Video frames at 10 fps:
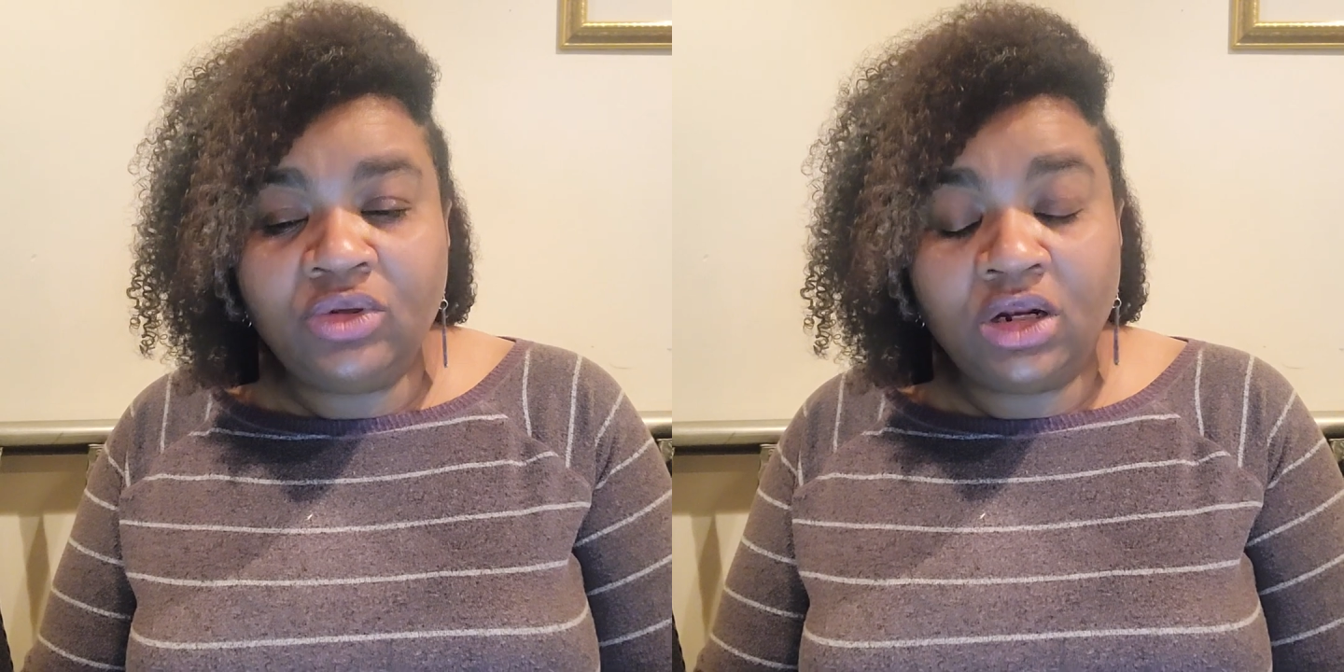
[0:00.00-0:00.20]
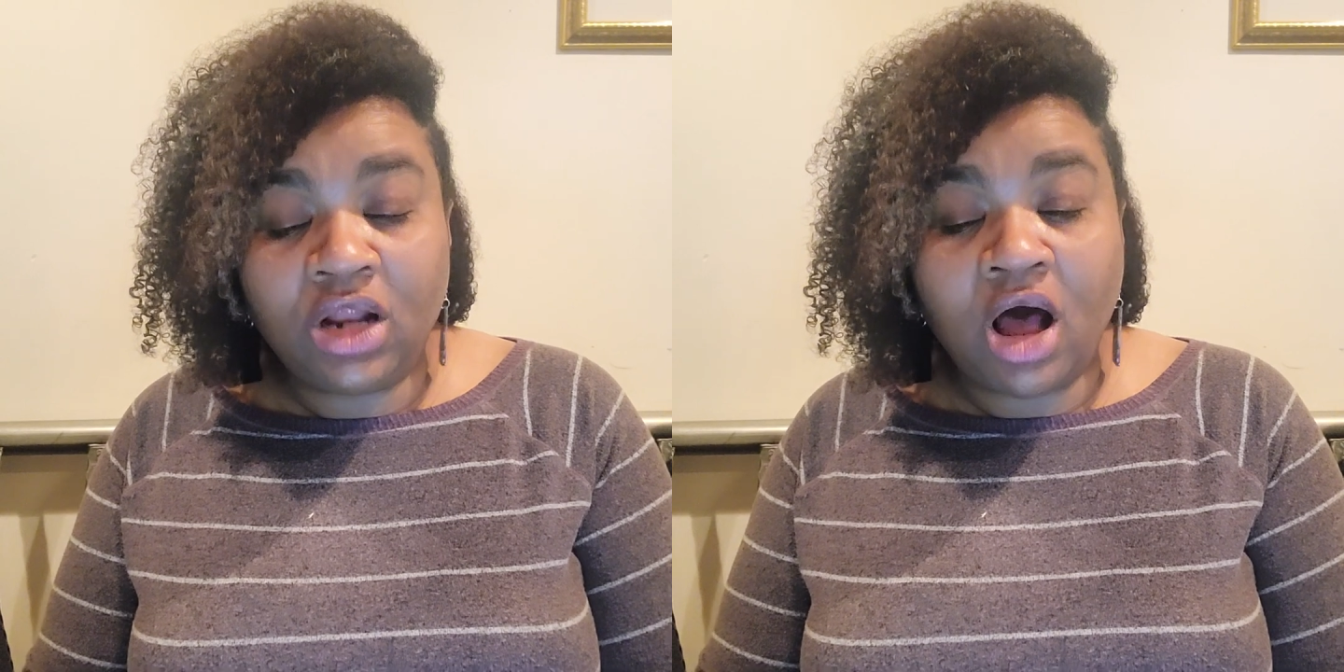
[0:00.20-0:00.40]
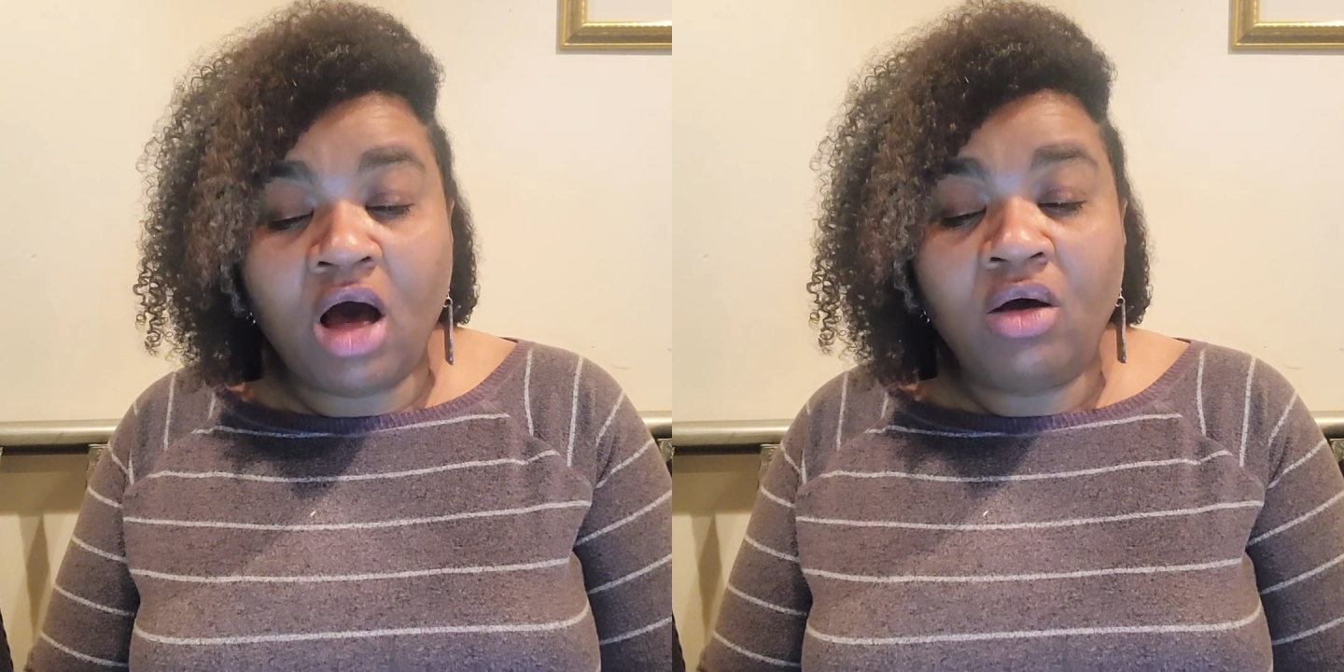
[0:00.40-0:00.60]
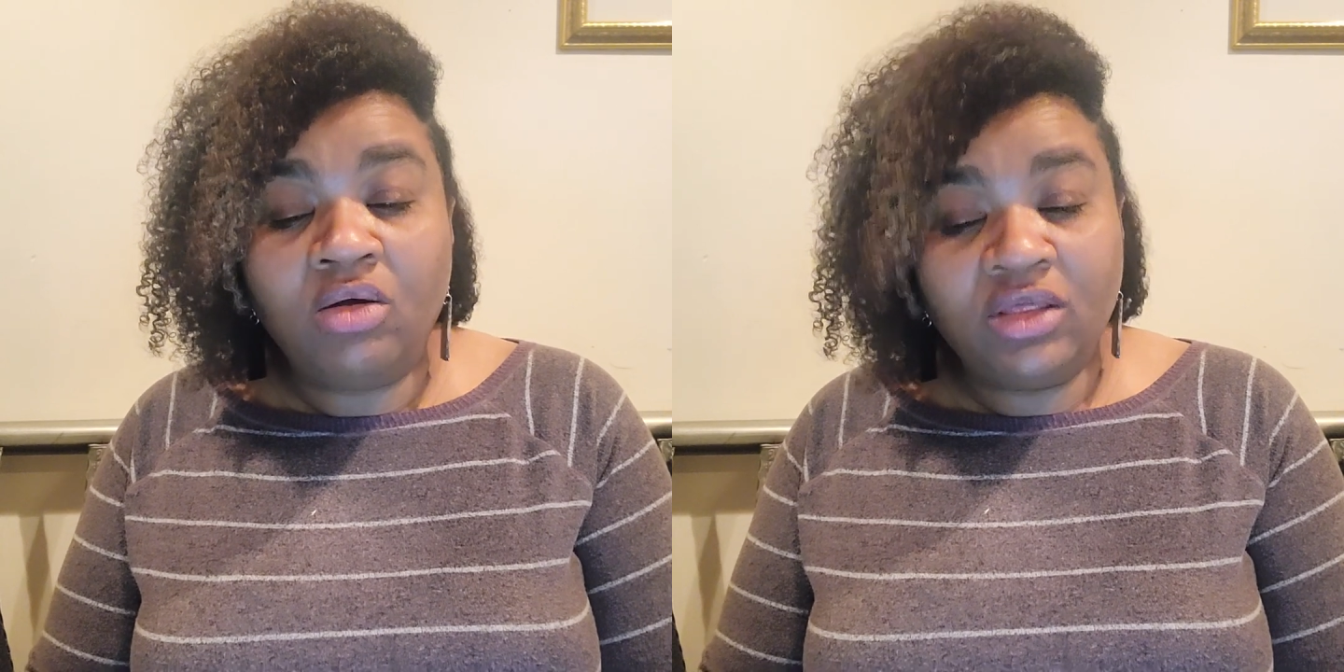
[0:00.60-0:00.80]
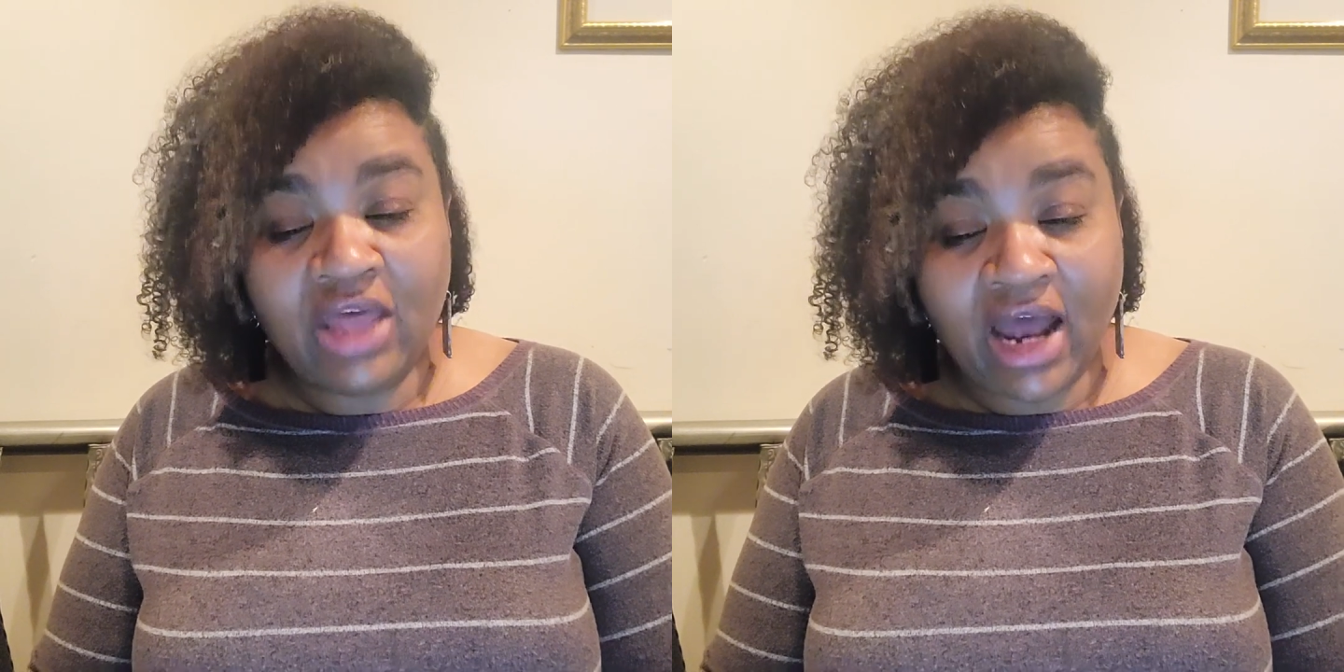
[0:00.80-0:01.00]
the law
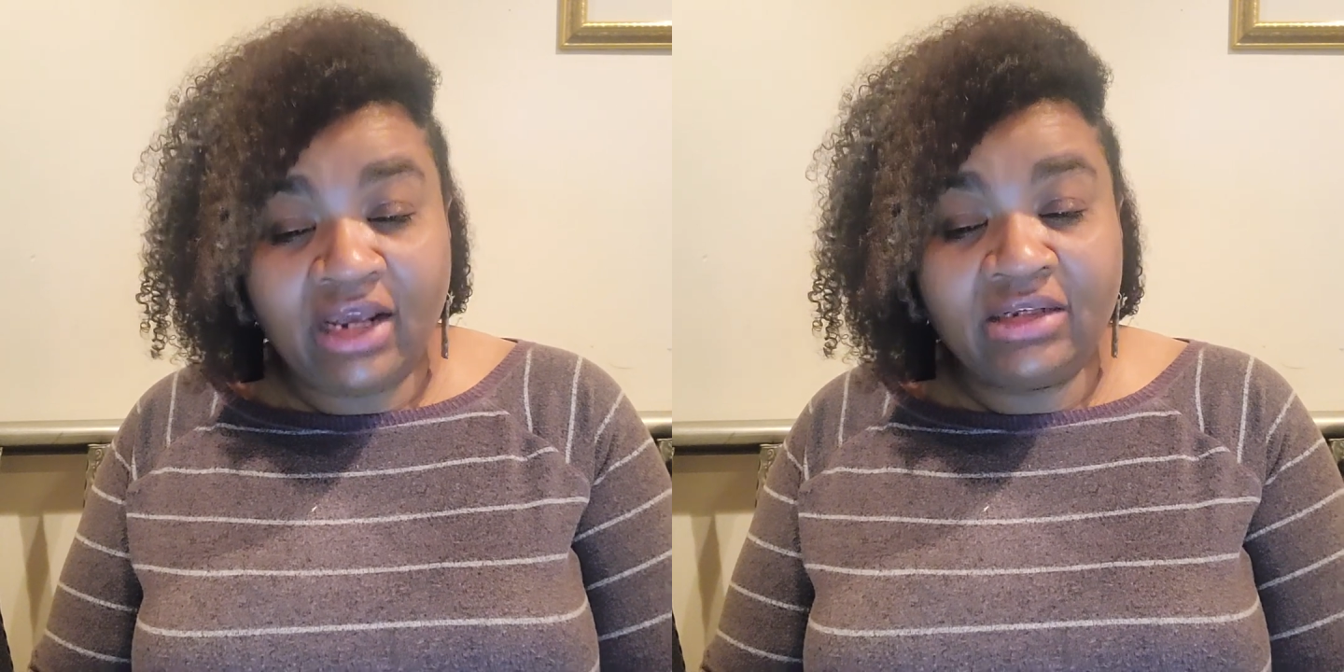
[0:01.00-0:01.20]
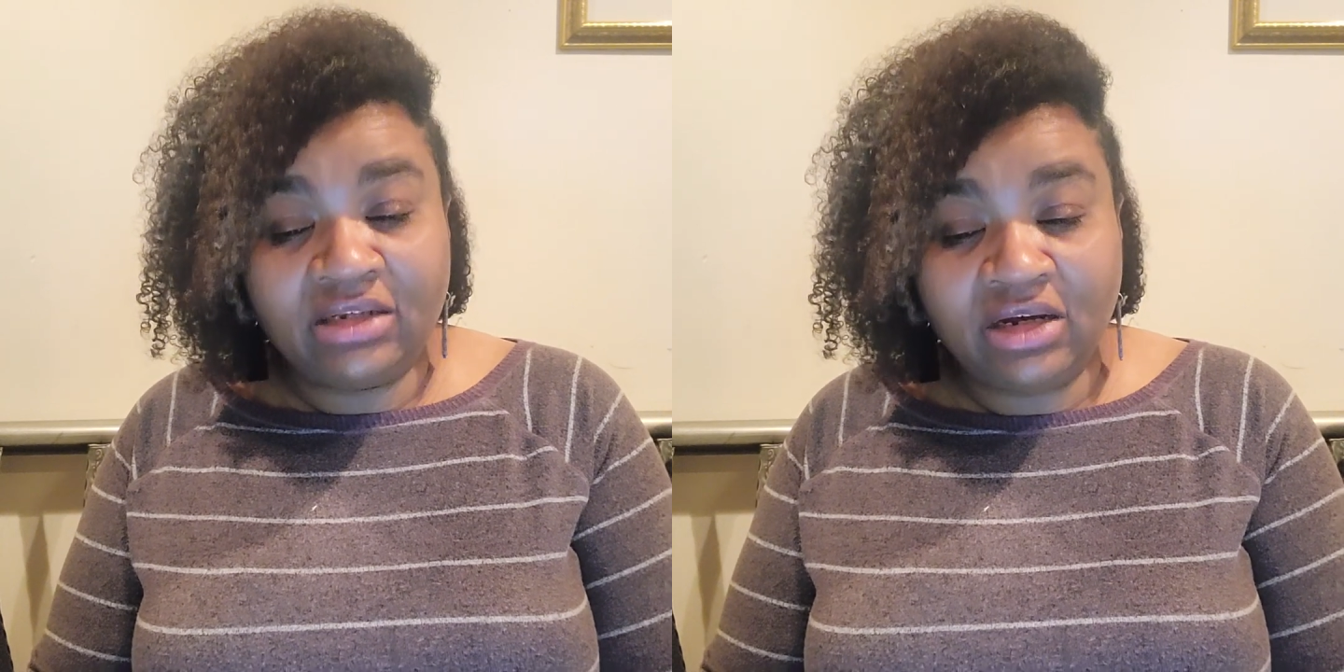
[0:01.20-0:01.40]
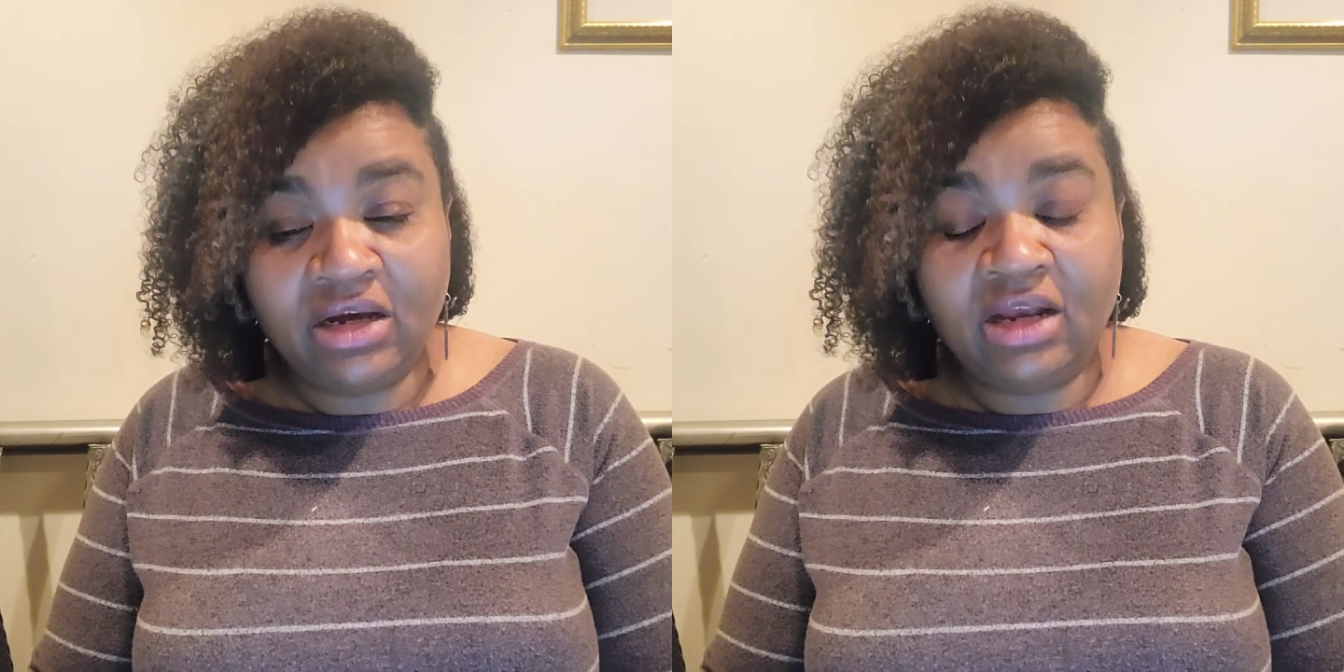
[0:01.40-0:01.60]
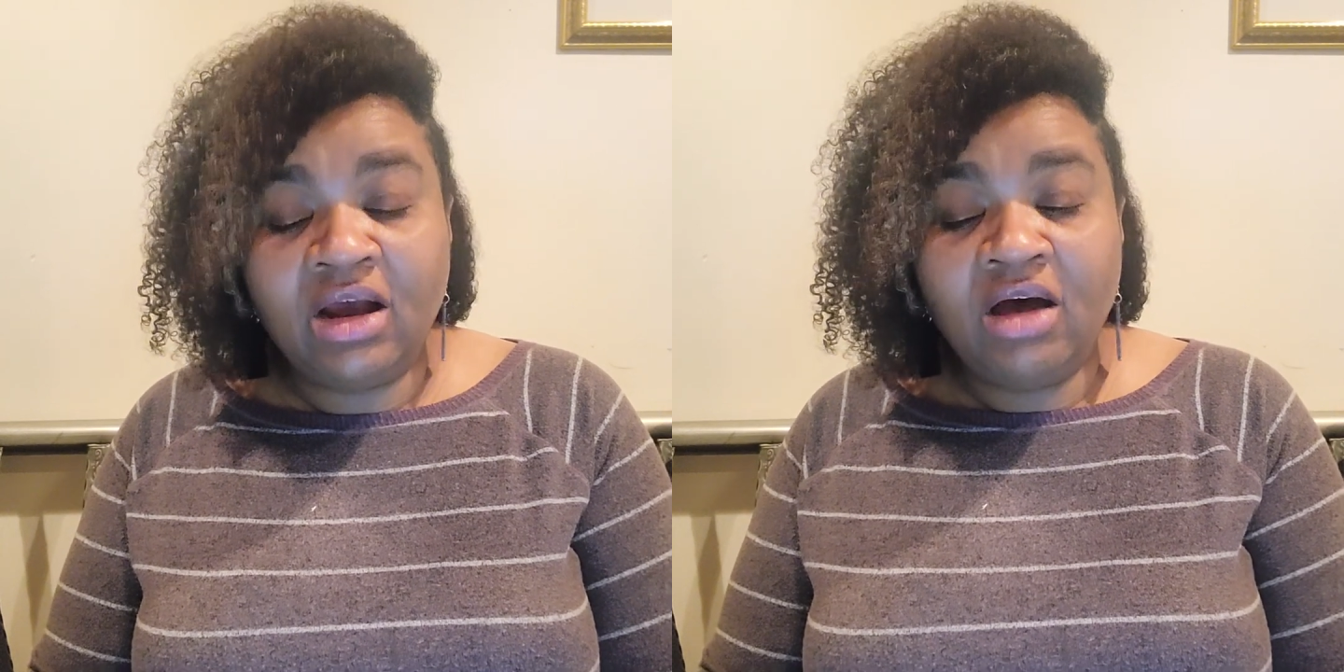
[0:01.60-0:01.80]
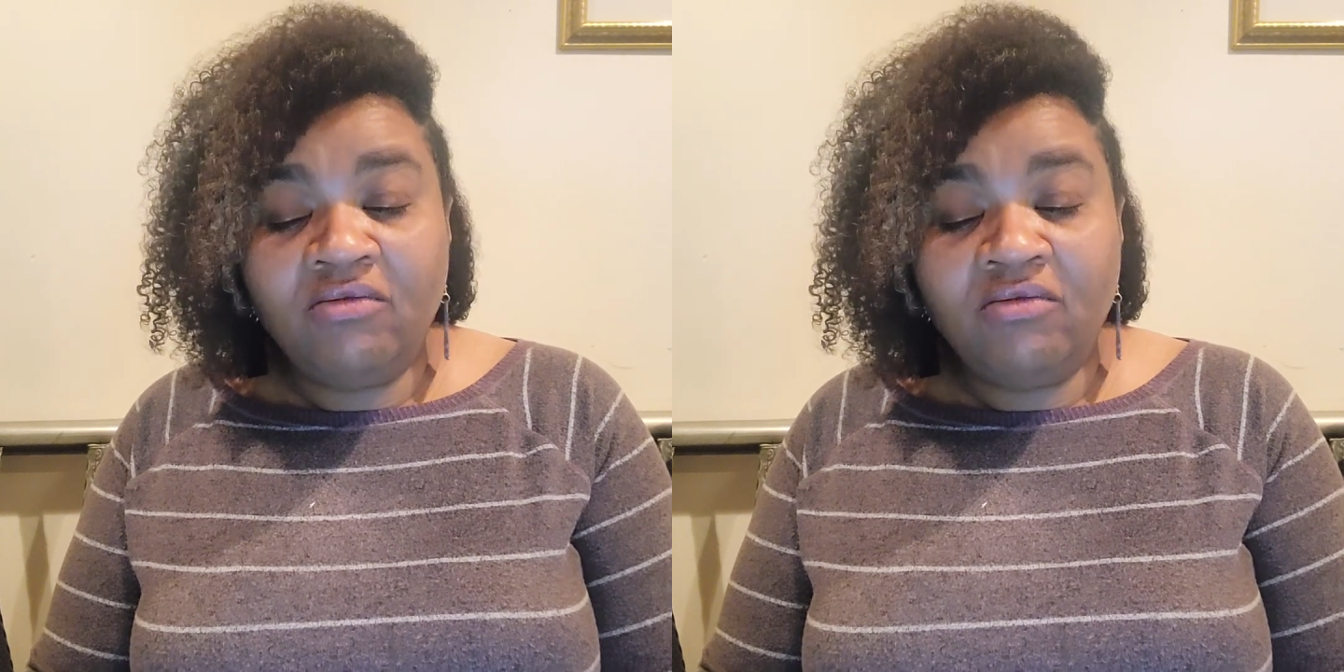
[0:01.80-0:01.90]
that is good.